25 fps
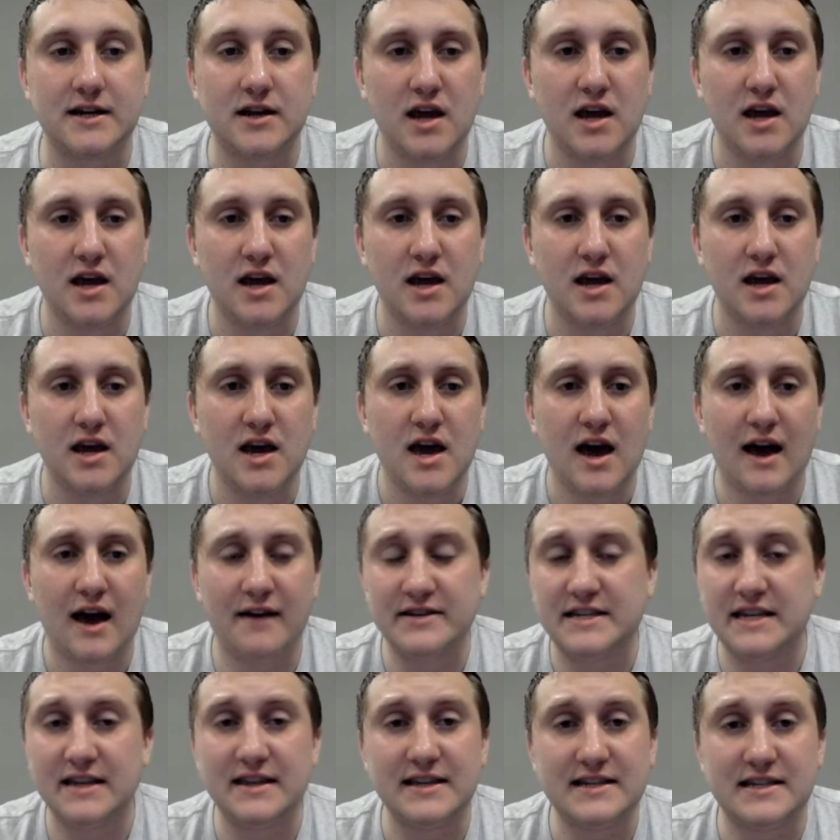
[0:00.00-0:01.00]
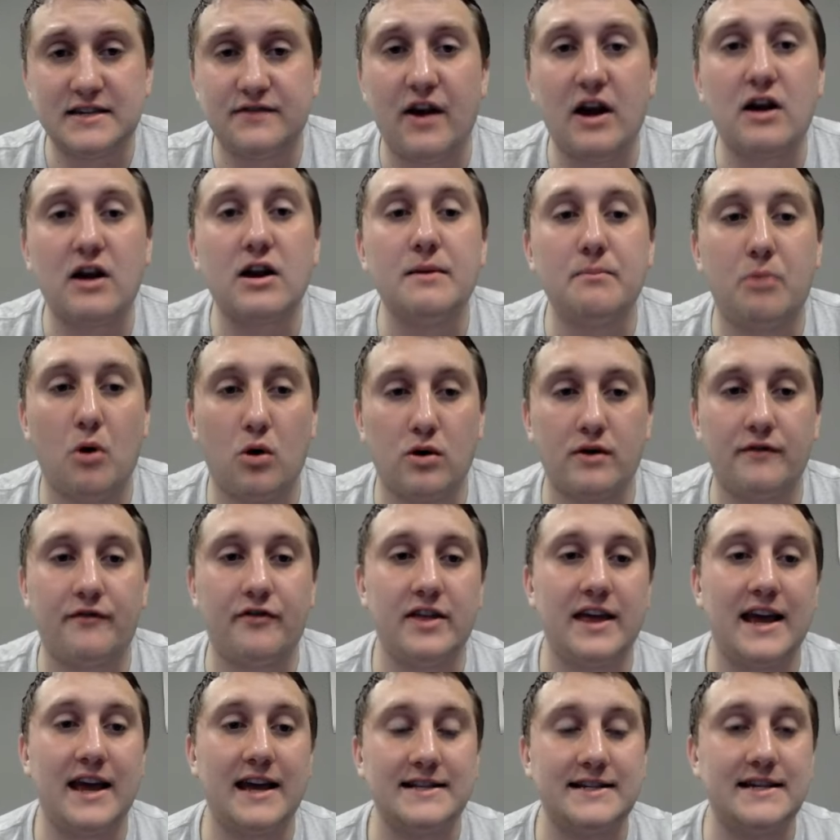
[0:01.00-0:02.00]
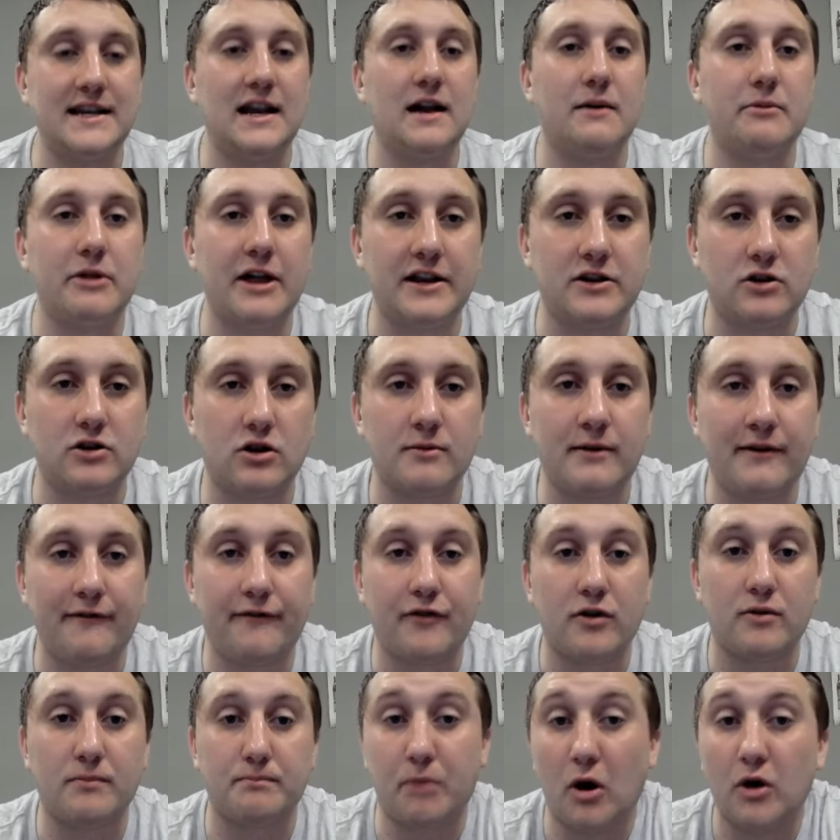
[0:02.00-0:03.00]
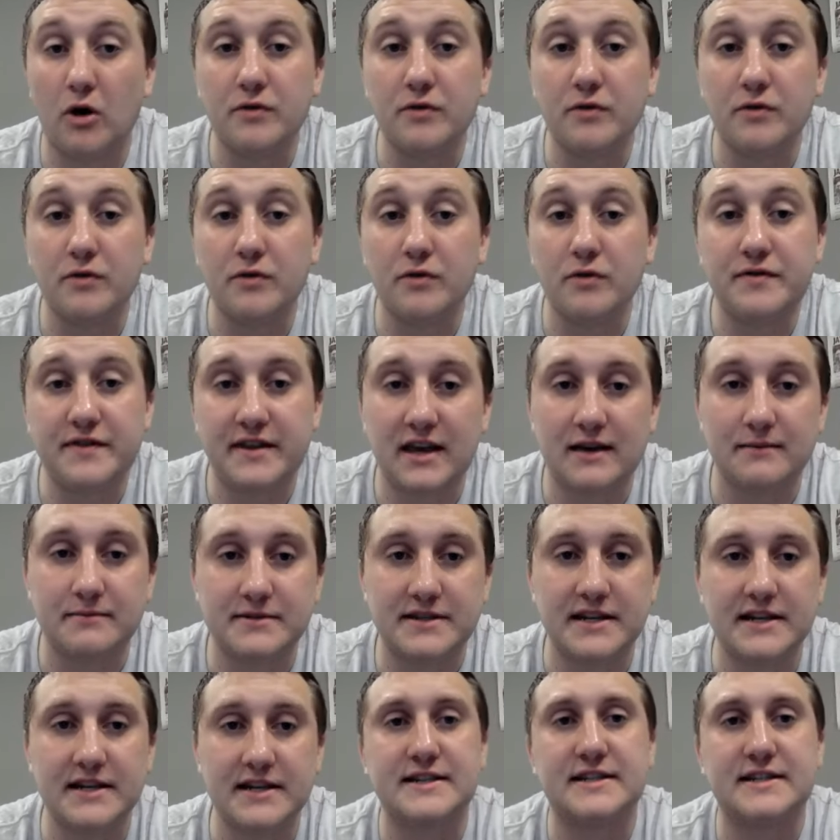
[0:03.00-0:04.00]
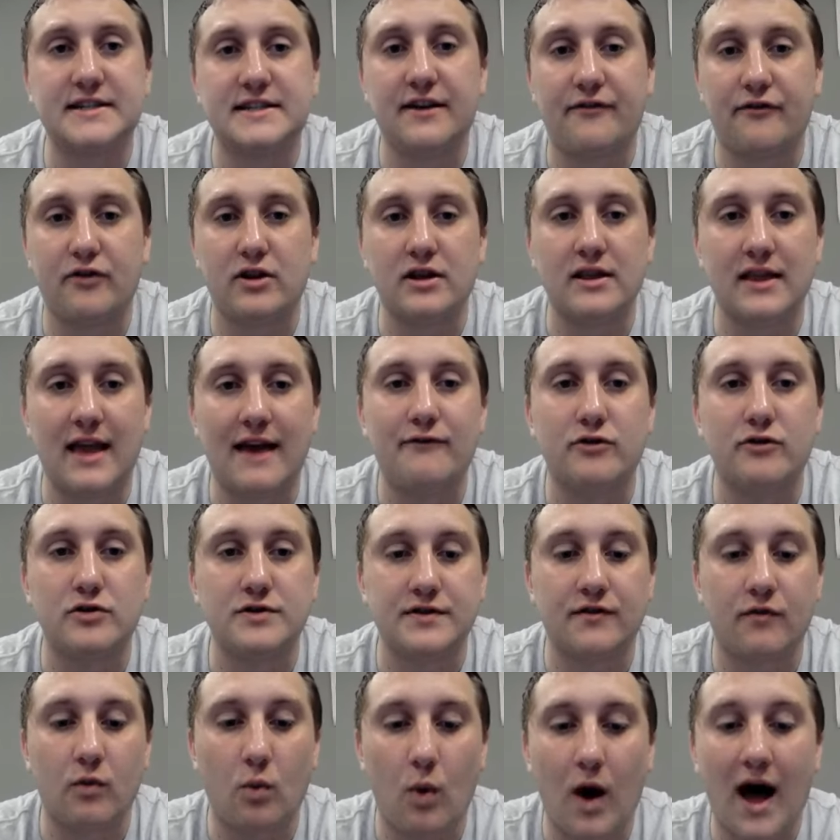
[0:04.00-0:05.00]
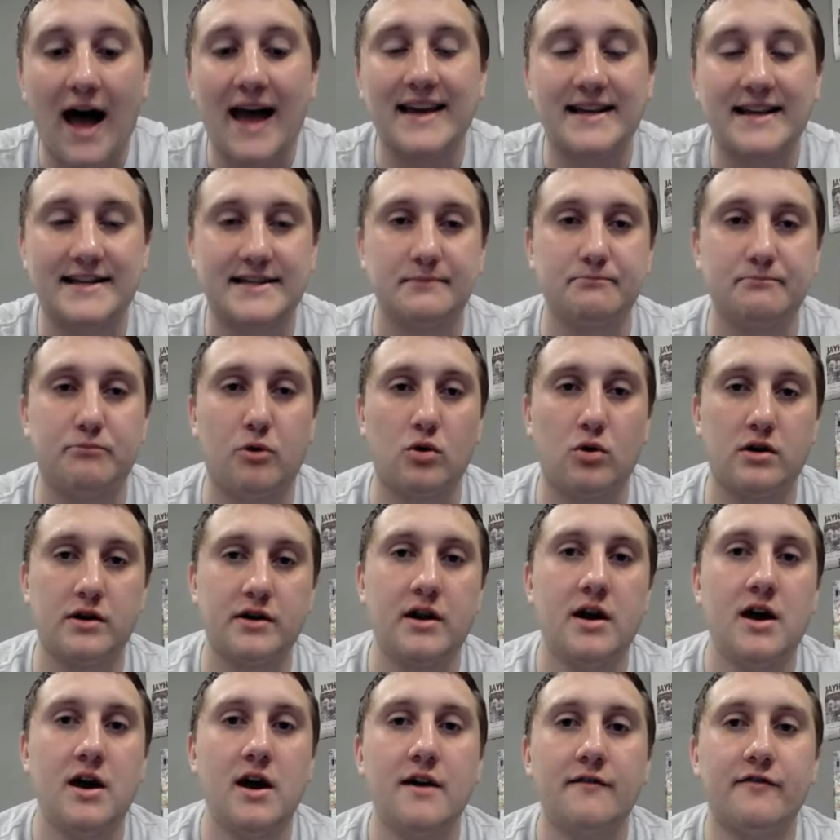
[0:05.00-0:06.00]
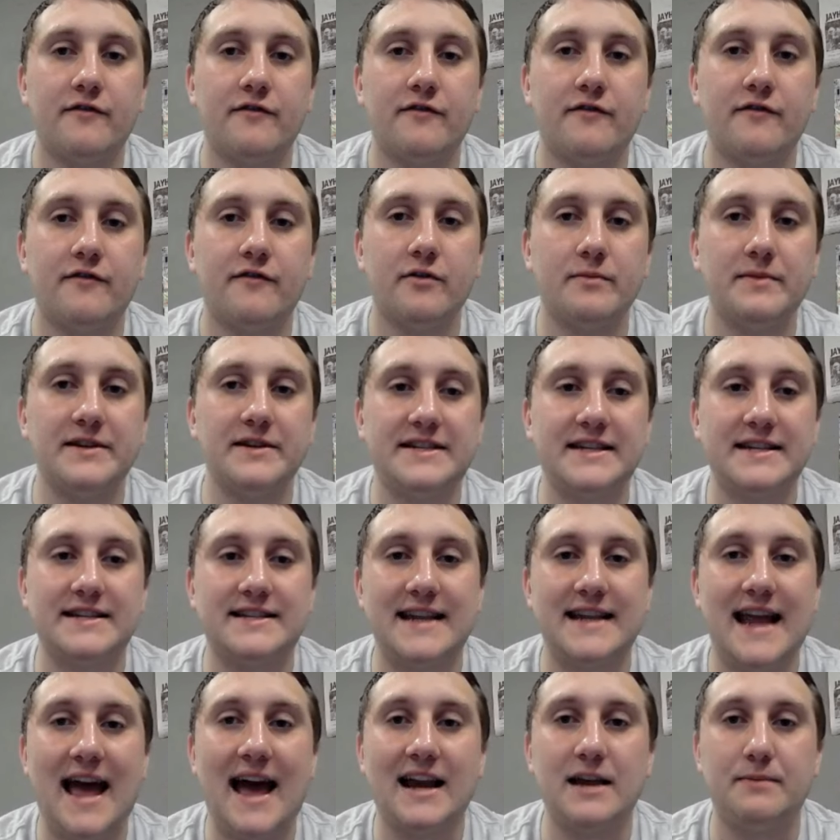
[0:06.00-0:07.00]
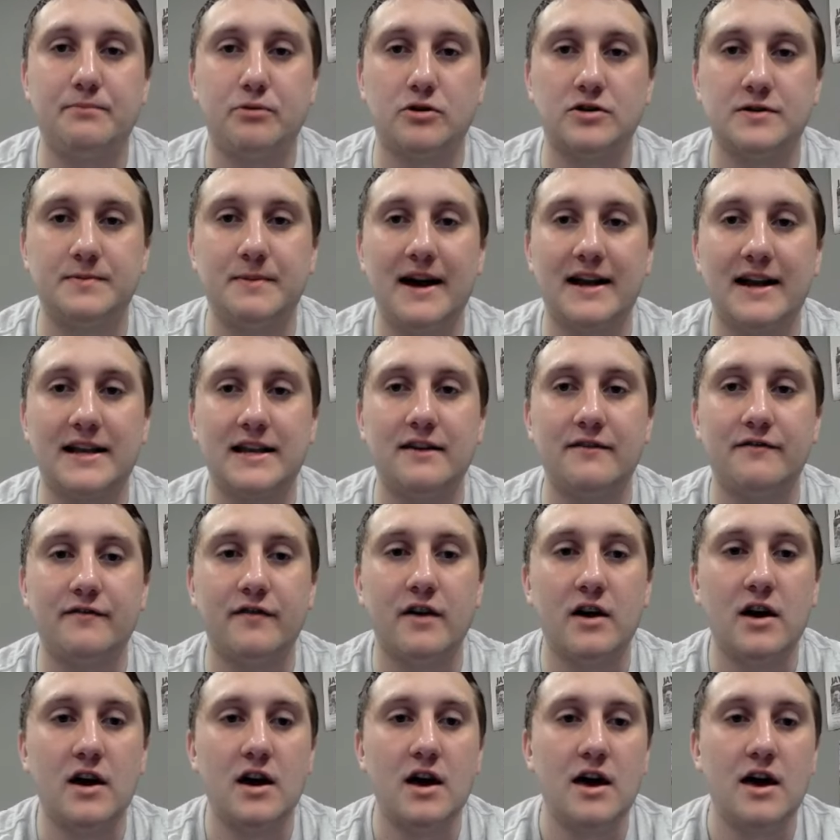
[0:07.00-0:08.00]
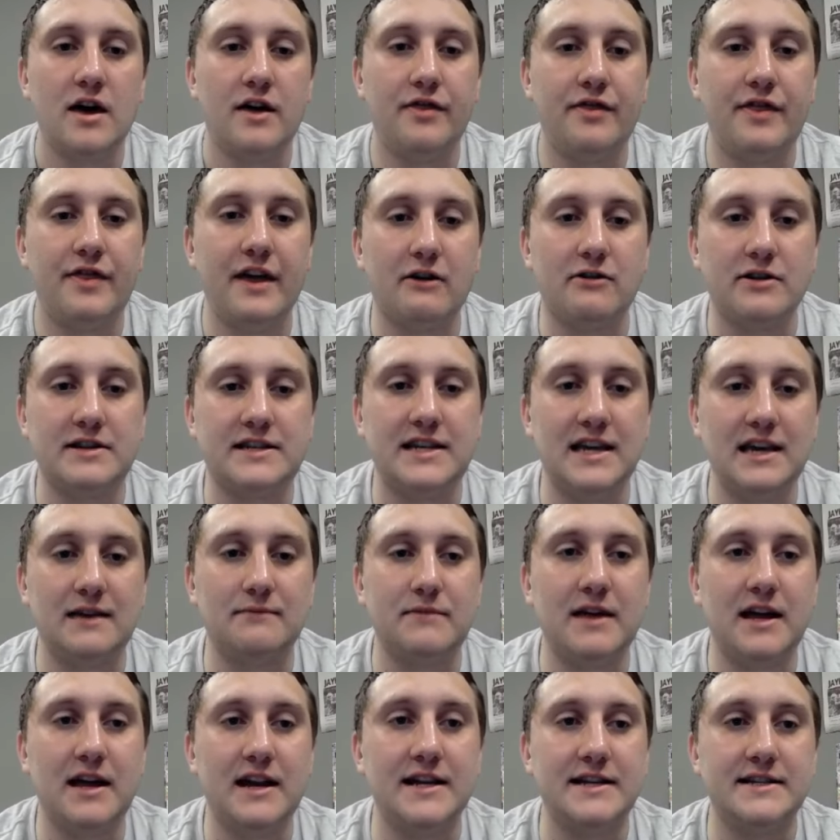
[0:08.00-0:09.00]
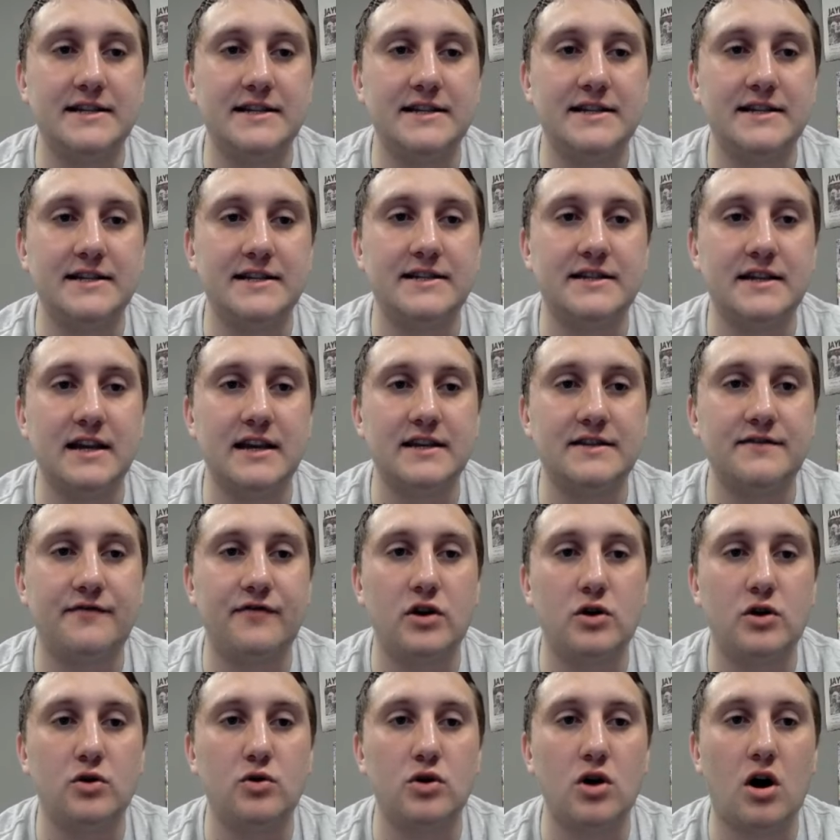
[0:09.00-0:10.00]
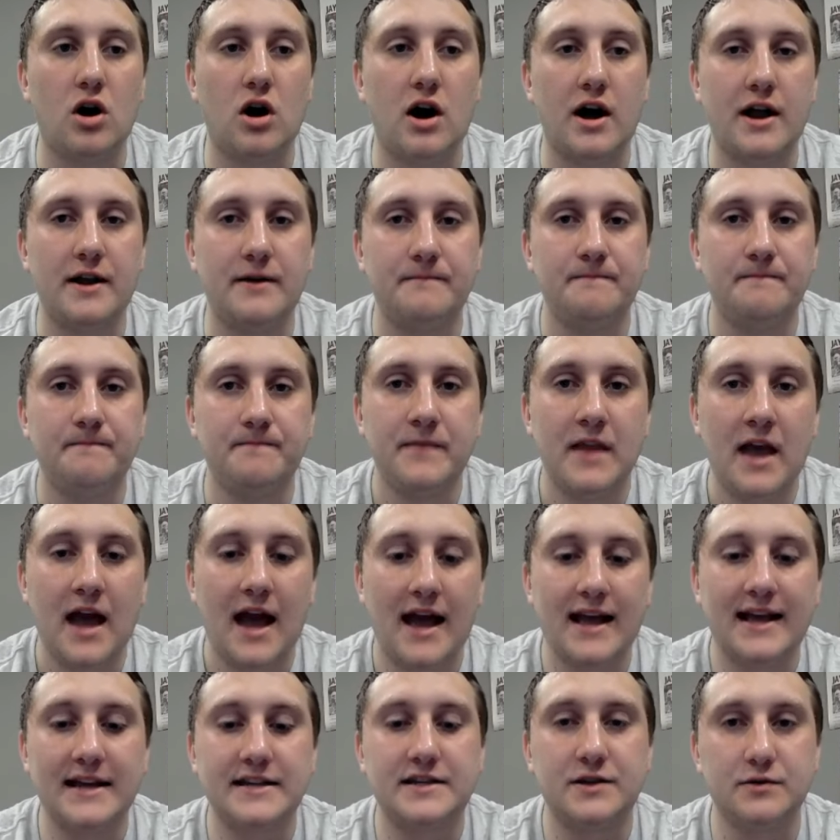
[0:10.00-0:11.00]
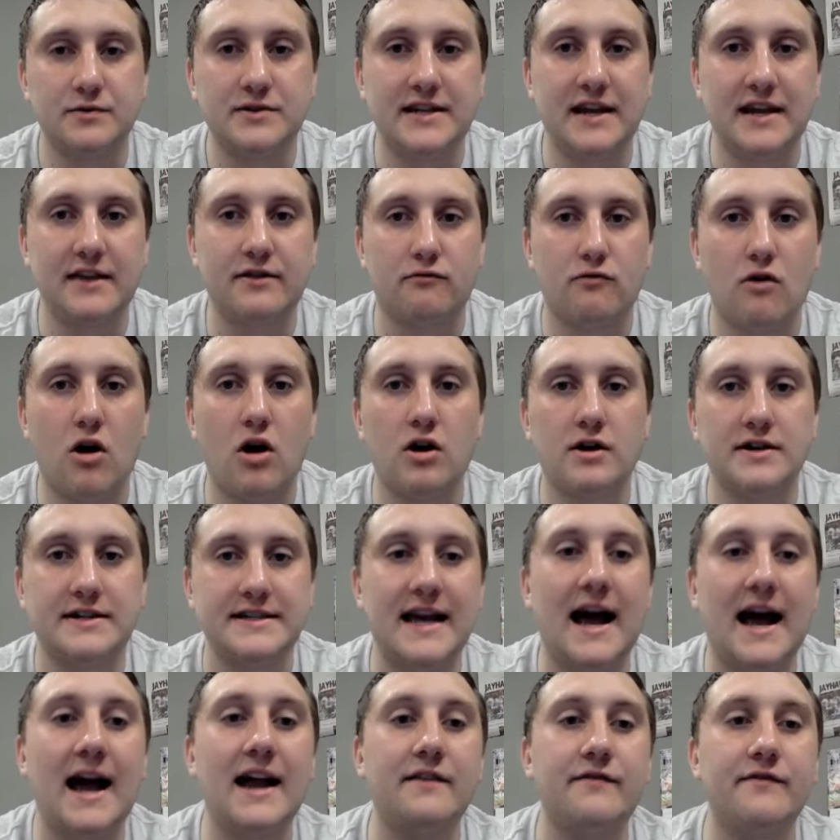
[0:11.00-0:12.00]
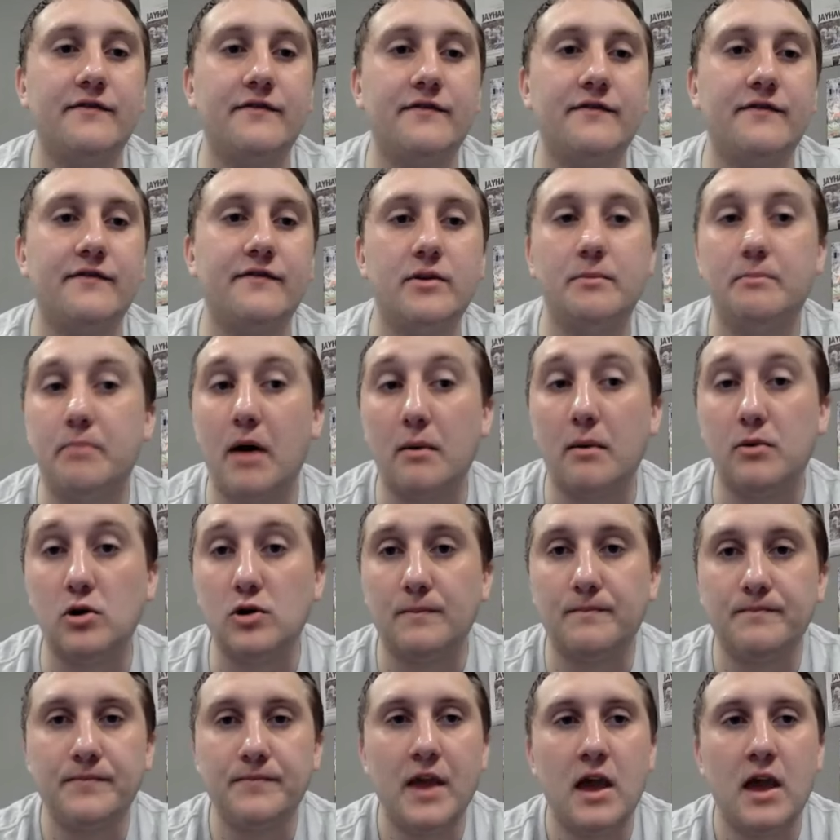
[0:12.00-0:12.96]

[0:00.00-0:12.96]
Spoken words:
And obviously this is very important for the NCAA tournament for both teams. It's different levels of why it's important. From the Cincinnati perspective, they're a team that is viewed on, I guess you would say, the wrong side of the bubble.